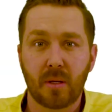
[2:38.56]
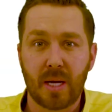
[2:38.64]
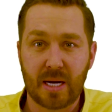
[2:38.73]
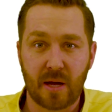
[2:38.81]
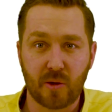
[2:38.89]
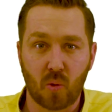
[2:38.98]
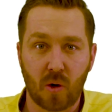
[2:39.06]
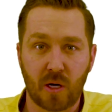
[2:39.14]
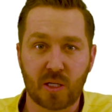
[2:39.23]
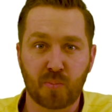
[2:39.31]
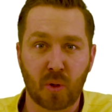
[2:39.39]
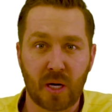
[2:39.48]
In other
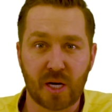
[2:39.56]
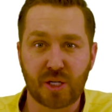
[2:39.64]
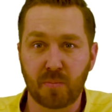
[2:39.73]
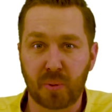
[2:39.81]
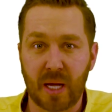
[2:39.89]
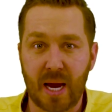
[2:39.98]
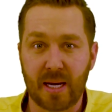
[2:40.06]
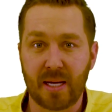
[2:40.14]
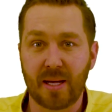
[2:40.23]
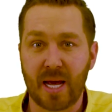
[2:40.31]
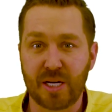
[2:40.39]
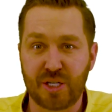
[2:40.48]
words, production
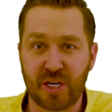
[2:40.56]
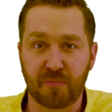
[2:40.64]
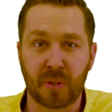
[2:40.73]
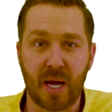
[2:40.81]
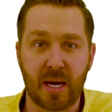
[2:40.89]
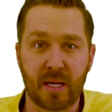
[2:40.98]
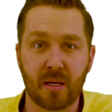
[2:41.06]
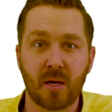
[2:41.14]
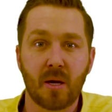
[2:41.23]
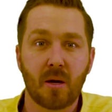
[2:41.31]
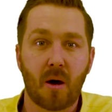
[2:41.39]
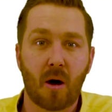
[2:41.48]
planning and shift planning
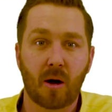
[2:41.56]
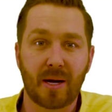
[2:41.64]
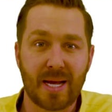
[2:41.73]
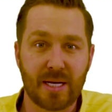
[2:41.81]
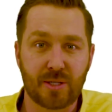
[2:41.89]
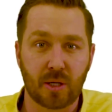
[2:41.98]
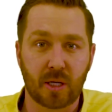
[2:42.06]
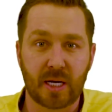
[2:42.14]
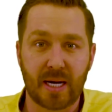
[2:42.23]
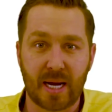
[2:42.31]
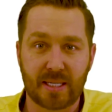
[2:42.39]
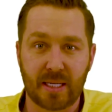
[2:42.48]
are
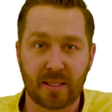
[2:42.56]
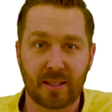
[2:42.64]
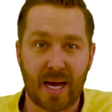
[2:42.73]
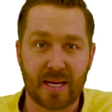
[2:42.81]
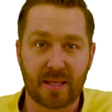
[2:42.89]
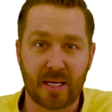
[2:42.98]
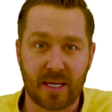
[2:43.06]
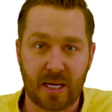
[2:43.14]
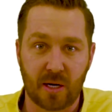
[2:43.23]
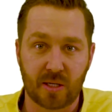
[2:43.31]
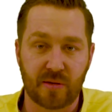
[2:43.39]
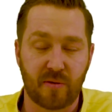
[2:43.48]
interconnected like the
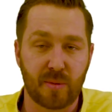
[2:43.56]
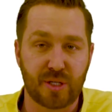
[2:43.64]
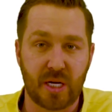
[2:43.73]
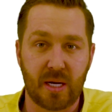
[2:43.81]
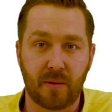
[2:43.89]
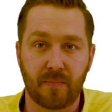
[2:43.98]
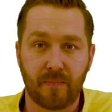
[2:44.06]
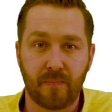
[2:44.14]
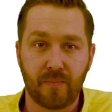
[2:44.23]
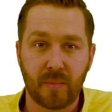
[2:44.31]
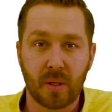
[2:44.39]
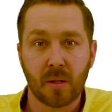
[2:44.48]
gears of a machine,
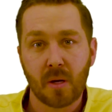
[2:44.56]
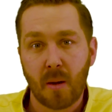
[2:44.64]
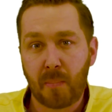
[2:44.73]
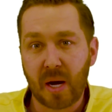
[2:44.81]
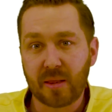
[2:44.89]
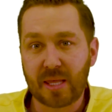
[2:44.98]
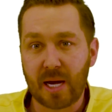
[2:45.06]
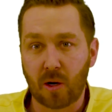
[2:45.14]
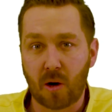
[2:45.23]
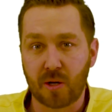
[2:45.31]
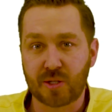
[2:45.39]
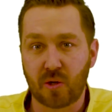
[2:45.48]
but they are
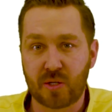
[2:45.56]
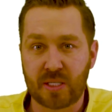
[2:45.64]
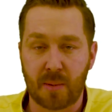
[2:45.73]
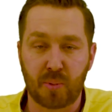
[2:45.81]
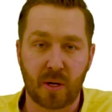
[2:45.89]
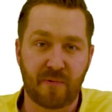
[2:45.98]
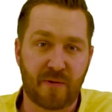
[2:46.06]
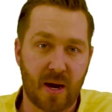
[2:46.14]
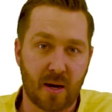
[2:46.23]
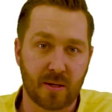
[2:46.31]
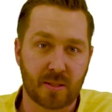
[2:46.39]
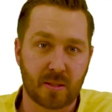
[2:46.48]
also separate
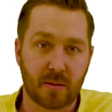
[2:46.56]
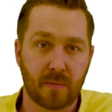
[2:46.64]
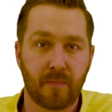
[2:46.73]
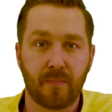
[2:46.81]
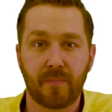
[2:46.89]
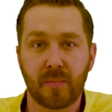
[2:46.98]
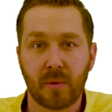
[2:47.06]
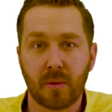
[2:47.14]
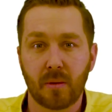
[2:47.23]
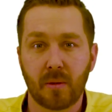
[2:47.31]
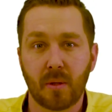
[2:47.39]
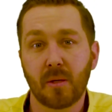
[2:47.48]
affairs.
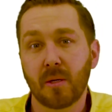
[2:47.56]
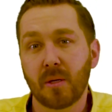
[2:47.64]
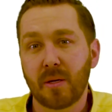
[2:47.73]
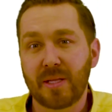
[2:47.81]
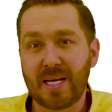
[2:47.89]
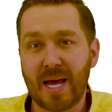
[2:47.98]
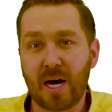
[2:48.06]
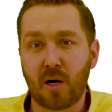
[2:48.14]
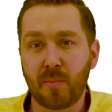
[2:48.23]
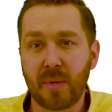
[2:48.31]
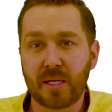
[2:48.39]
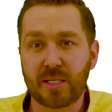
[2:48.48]
The
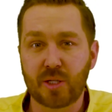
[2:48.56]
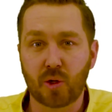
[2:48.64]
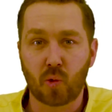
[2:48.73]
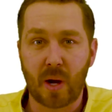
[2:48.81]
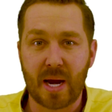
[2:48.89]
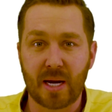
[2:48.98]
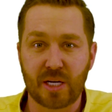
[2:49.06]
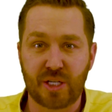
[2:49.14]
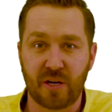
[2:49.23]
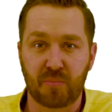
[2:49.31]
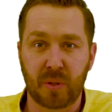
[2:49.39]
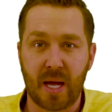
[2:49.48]
elements to create a
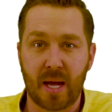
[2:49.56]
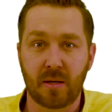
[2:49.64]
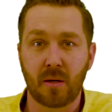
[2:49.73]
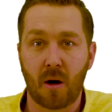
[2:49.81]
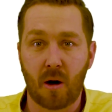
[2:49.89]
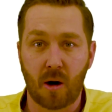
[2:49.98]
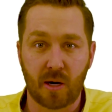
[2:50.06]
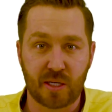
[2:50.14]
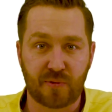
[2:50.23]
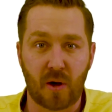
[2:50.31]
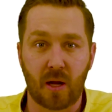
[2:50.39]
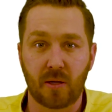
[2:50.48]
shift plan are as
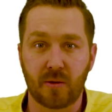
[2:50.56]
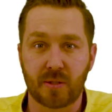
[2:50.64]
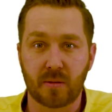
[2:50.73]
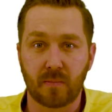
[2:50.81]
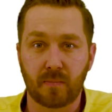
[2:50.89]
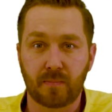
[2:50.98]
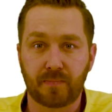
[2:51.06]
follows: